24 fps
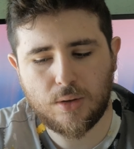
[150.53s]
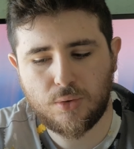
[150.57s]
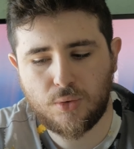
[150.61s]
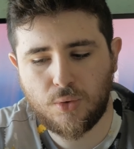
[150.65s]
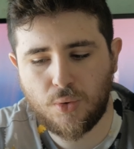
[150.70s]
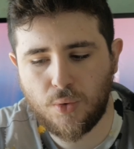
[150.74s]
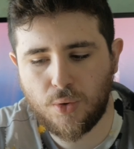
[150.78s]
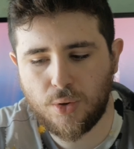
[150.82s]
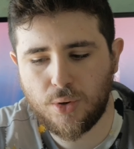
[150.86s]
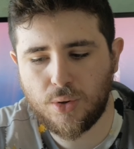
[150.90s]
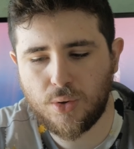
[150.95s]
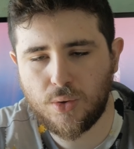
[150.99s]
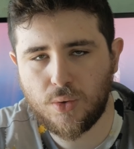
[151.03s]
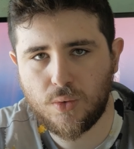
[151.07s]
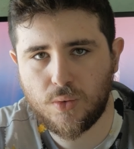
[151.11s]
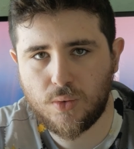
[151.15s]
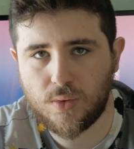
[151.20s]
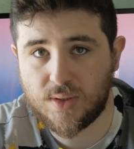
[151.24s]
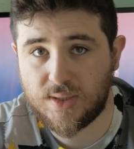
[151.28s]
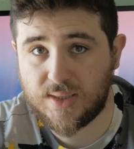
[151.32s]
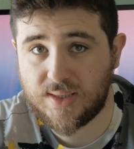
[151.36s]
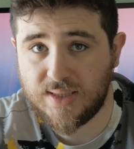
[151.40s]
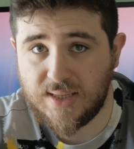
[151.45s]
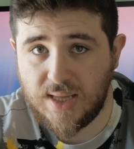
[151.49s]
through
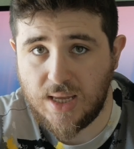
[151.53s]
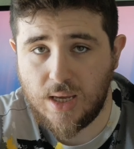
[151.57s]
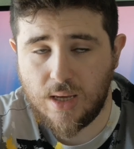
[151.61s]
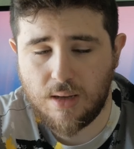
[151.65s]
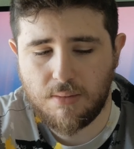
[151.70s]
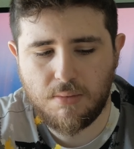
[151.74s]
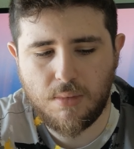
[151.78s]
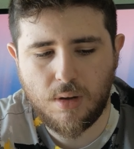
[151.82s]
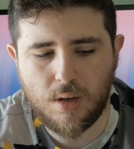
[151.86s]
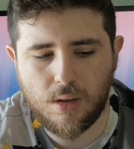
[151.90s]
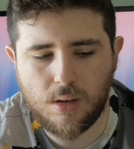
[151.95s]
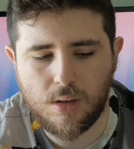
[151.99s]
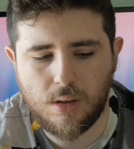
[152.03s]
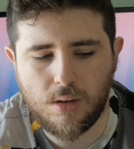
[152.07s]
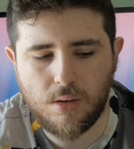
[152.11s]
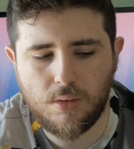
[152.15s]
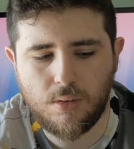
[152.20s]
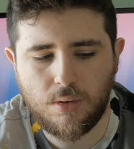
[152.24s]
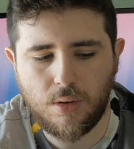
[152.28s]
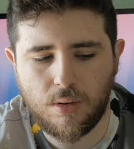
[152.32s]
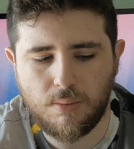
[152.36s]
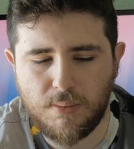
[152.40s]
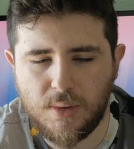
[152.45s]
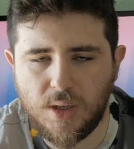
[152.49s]
Steam,
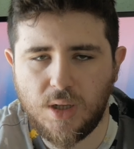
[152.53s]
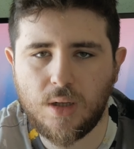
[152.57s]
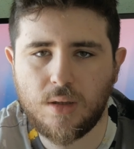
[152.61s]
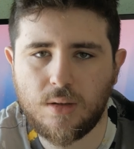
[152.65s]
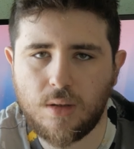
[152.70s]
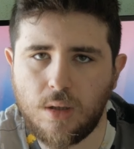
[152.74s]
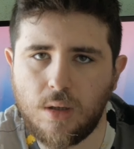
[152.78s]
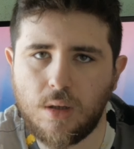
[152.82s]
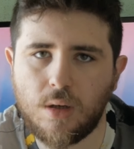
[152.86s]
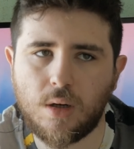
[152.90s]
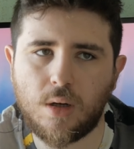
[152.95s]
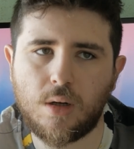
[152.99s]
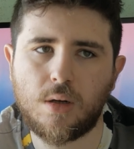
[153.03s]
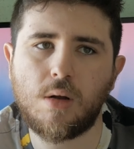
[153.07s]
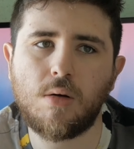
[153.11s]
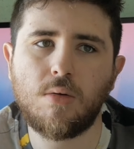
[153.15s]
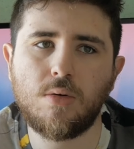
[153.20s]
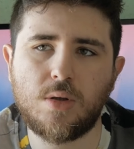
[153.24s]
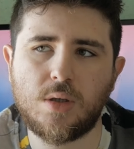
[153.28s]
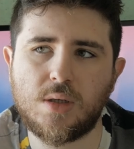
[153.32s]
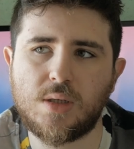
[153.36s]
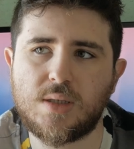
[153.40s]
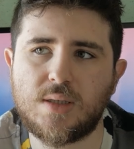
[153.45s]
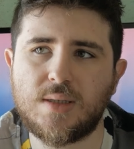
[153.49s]
you're immediately gonna
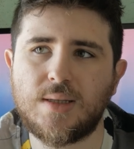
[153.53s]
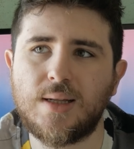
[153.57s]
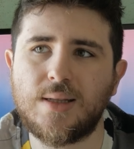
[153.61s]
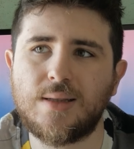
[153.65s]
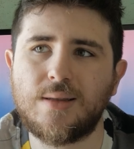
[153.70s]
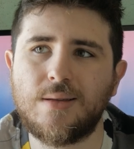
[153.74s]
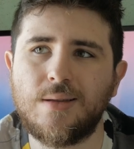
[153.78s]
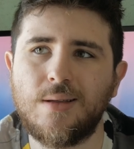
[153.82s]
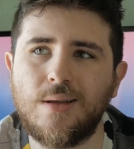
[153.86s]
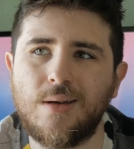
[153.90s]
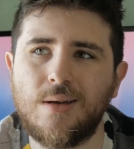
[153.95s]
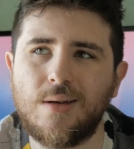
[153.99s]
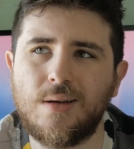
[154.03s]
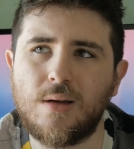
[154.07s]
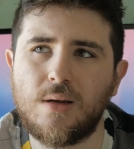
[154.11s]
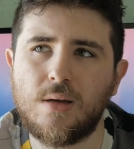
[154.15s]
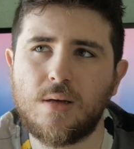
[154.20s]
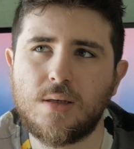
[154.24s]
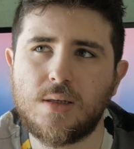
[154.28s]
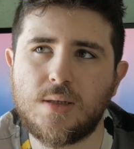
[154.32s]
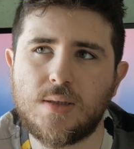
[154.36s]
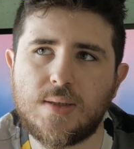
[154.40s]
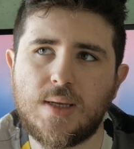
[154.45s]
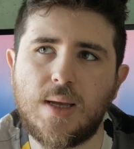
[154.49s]
notice that
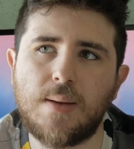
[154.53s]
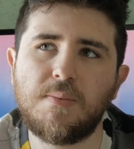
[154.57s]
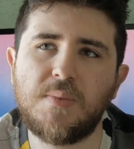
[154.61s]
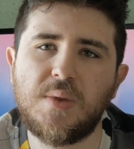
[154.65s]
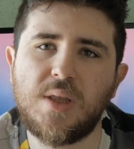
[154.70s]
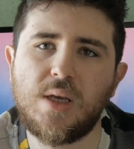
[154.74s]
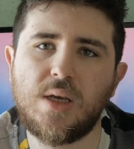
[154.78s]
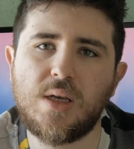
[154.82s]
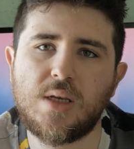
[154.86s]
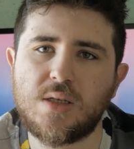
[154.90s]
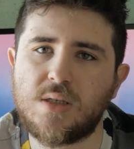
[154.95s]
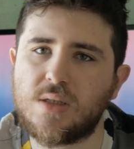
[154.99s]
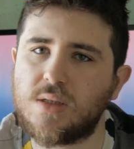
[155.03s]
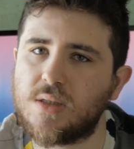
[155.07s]
something